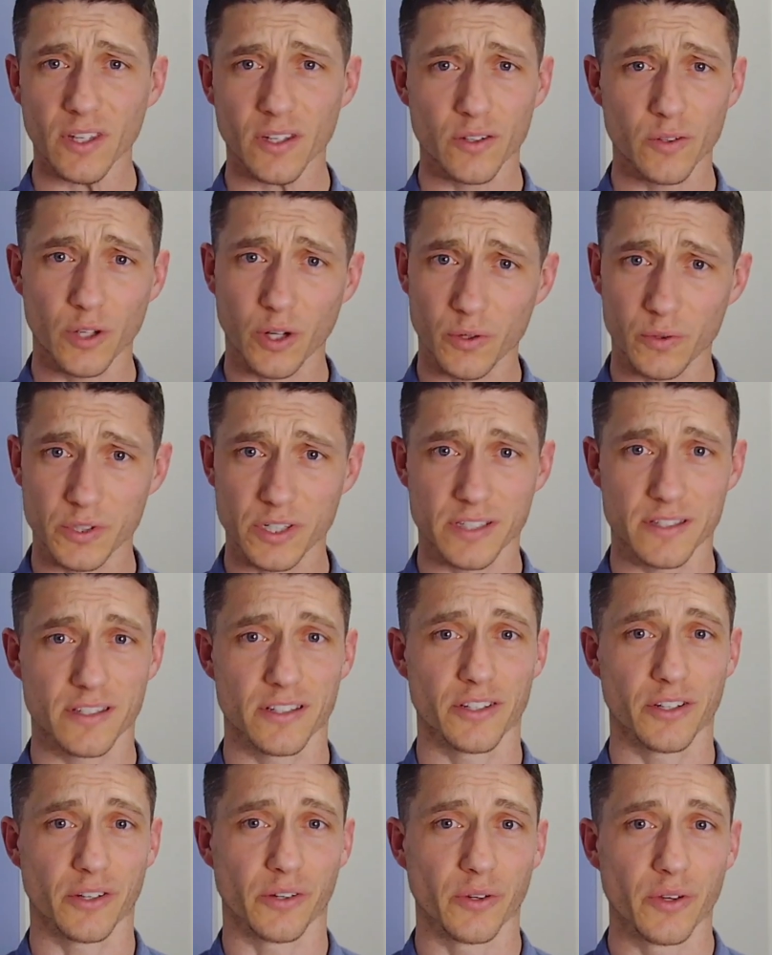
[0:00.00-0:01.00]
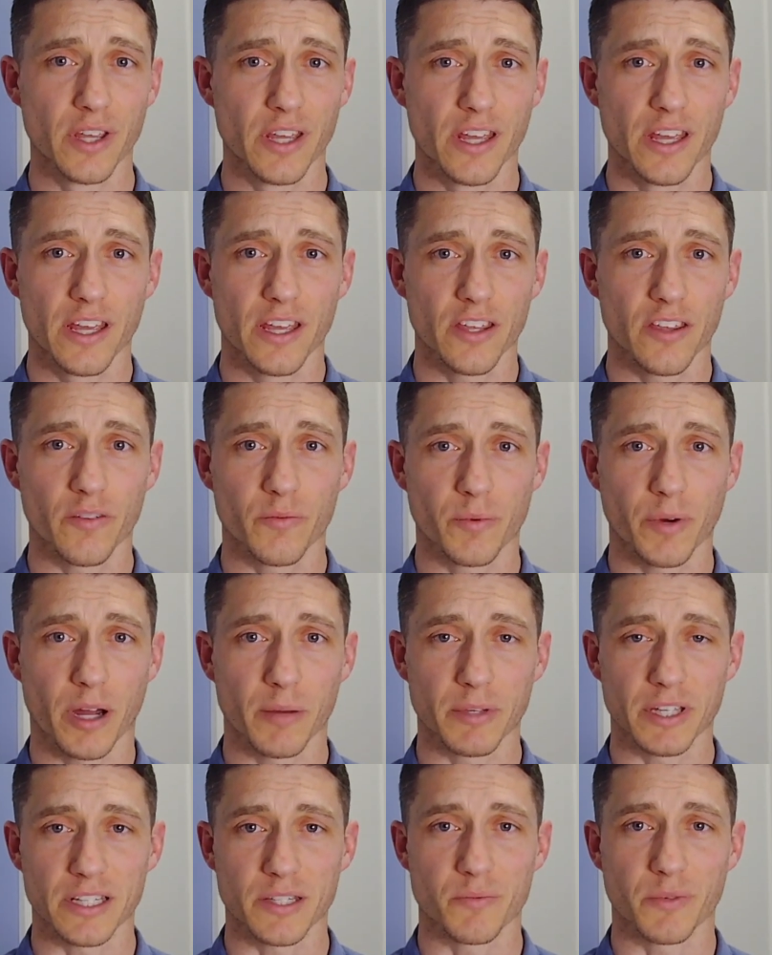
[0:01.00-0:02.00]
You've
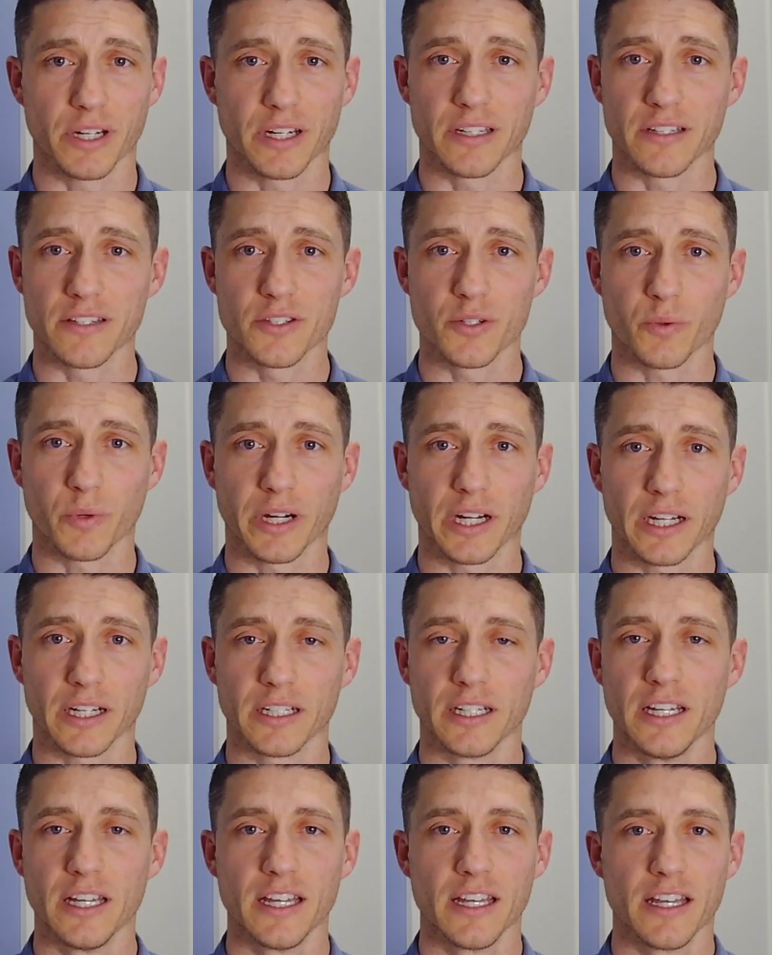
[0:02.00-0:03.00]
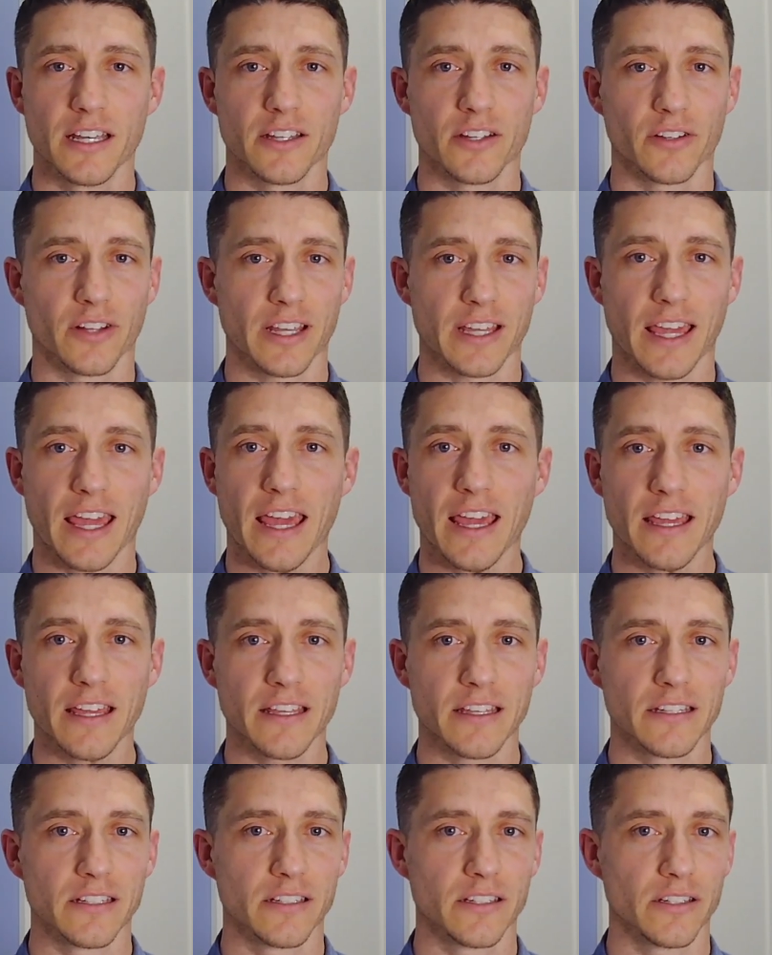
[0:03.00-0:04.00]
probably experienced where you're like,
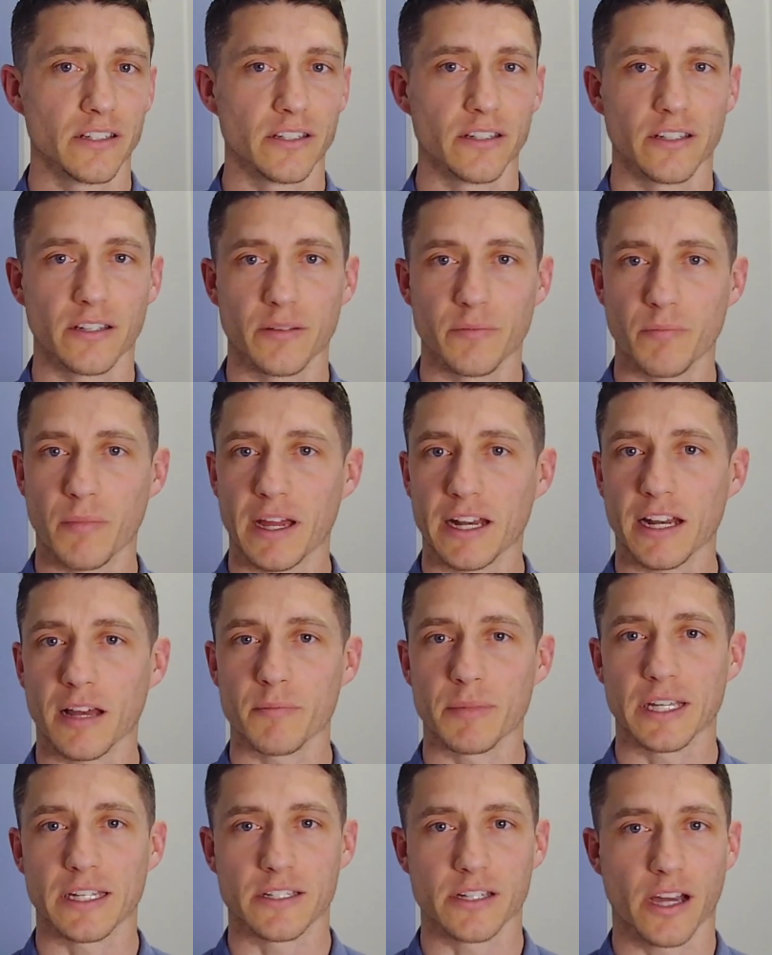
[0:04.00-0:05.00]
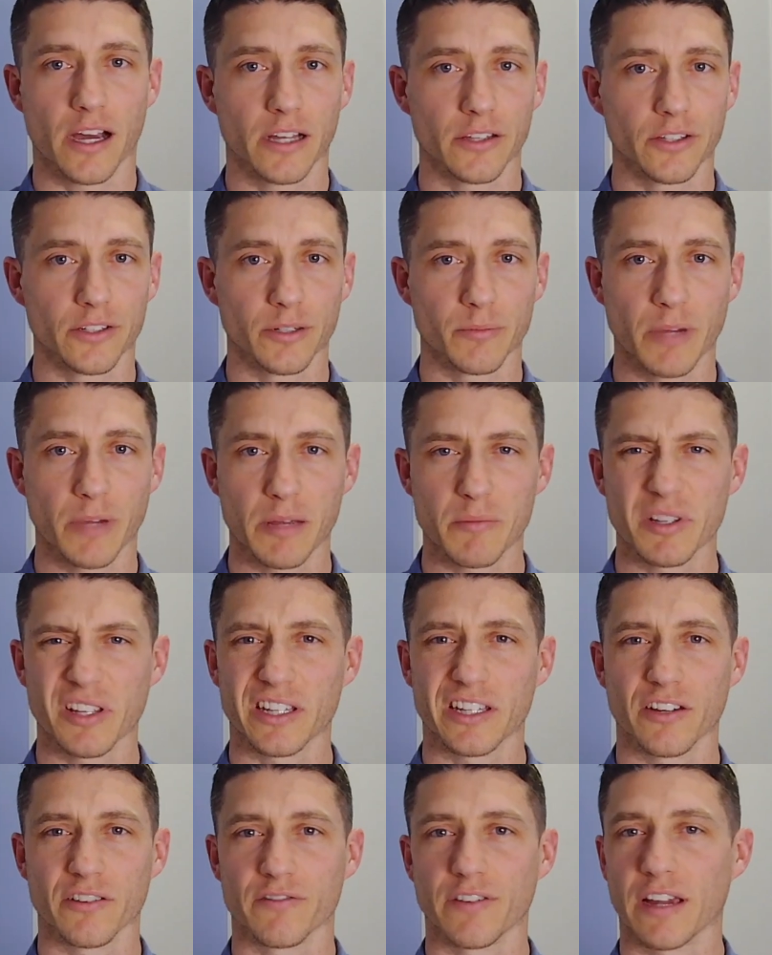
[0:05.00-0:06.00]
hey, it might not be a toddler, it might be
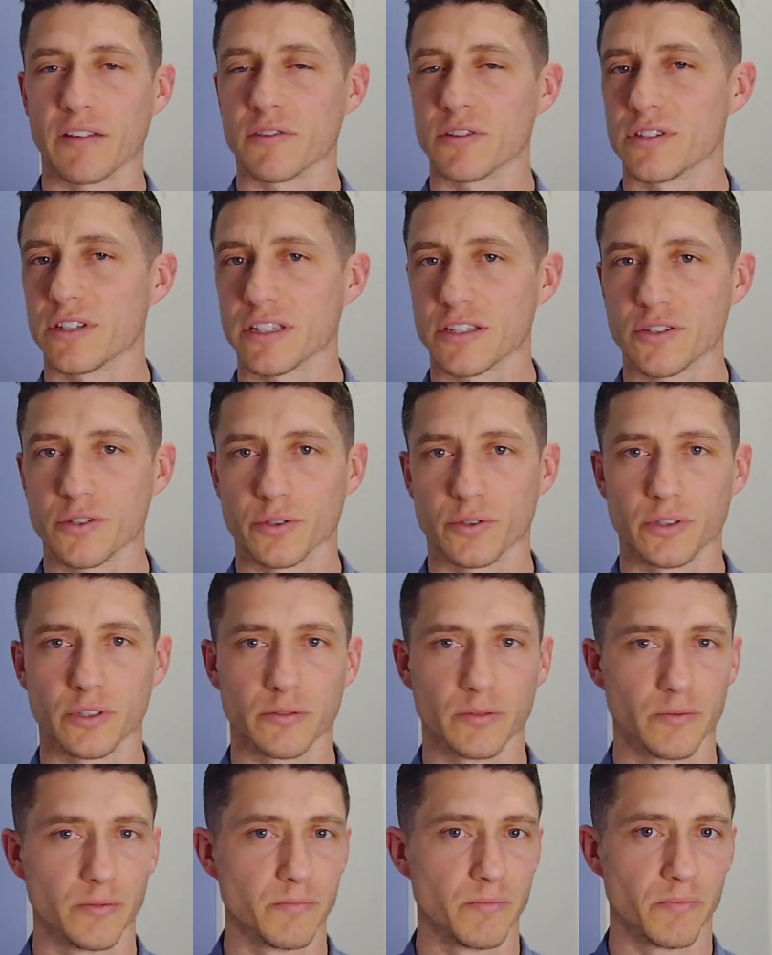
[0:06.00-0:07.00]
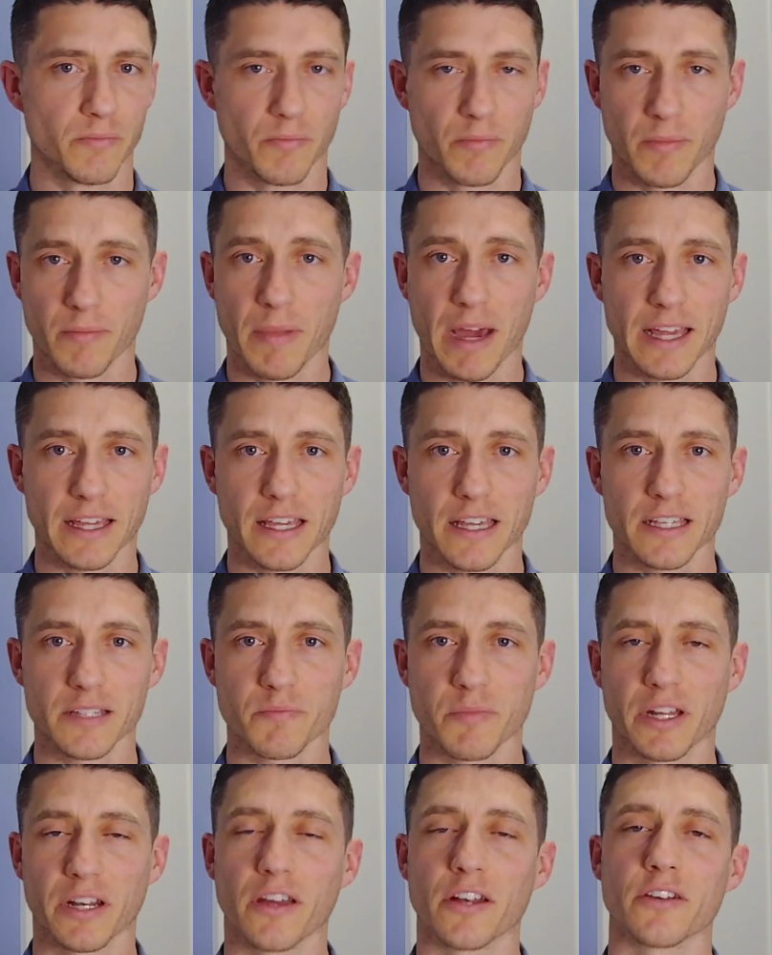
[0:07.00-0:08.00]
like your 5 or 6 year old. In my
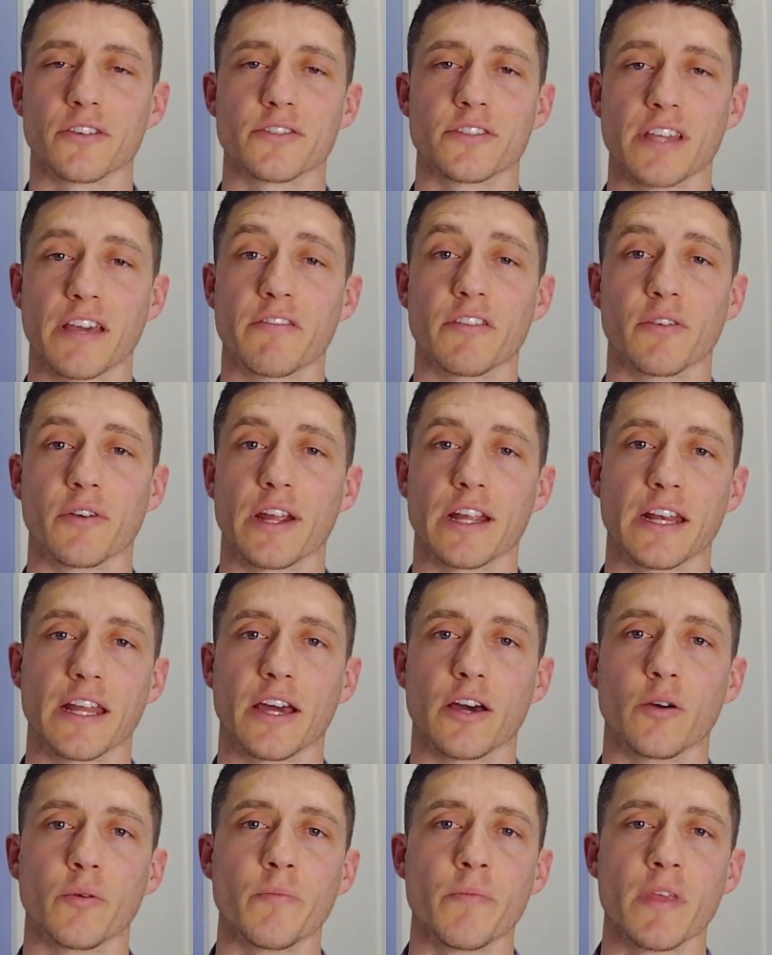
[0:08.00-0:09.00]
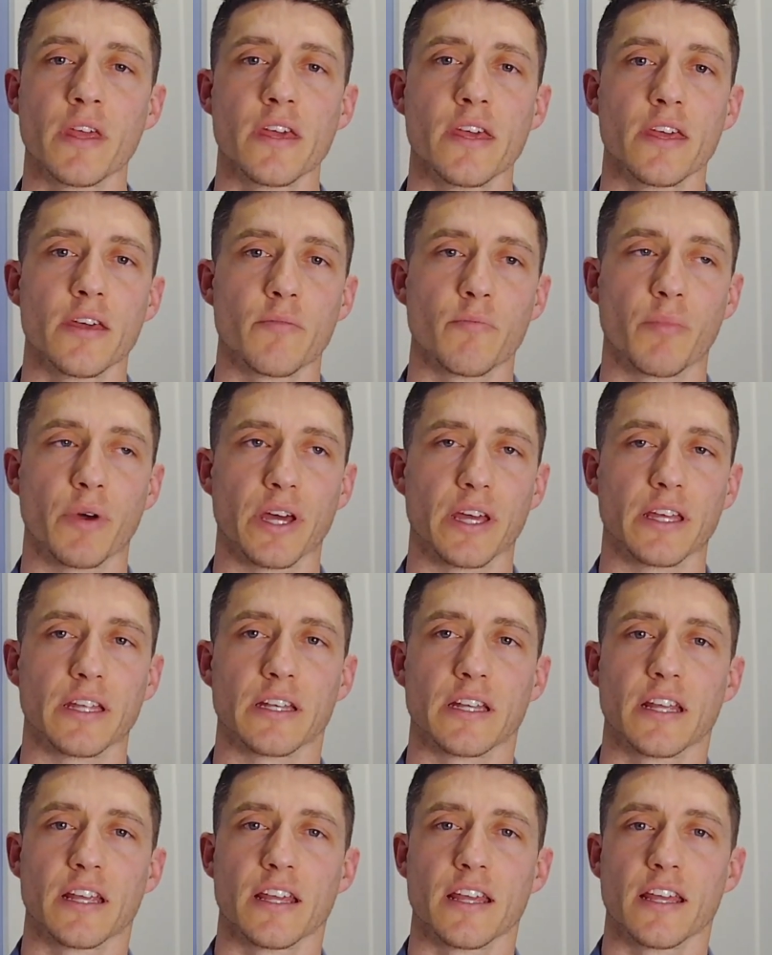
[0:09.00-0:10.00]
case, my daughter's 7 right now,
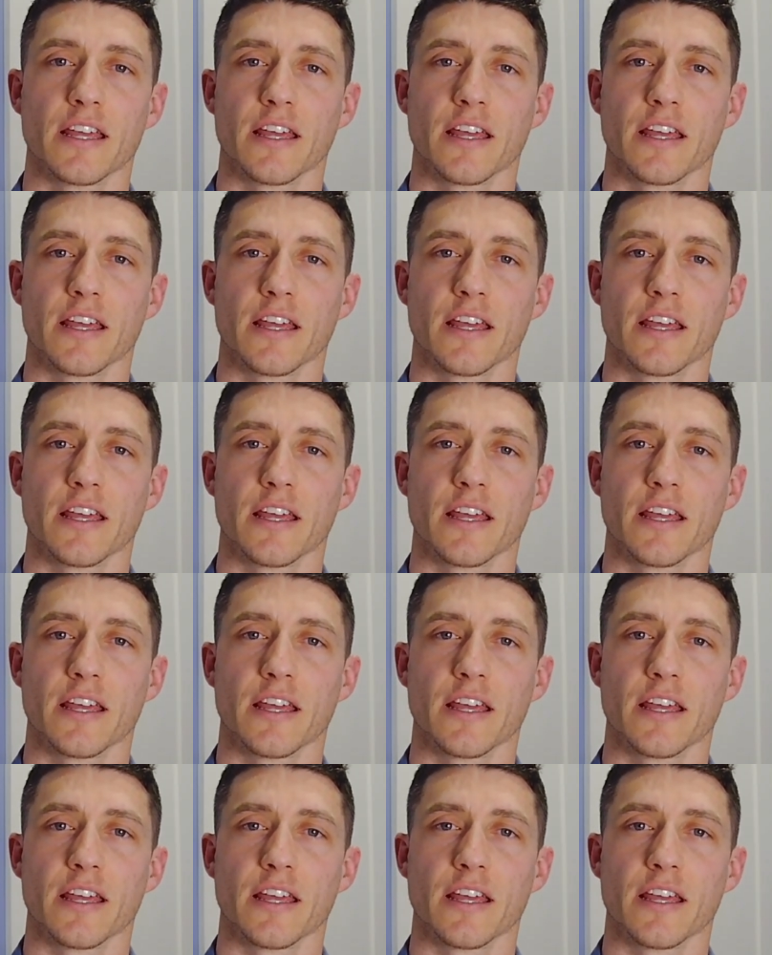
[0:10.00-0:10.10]
but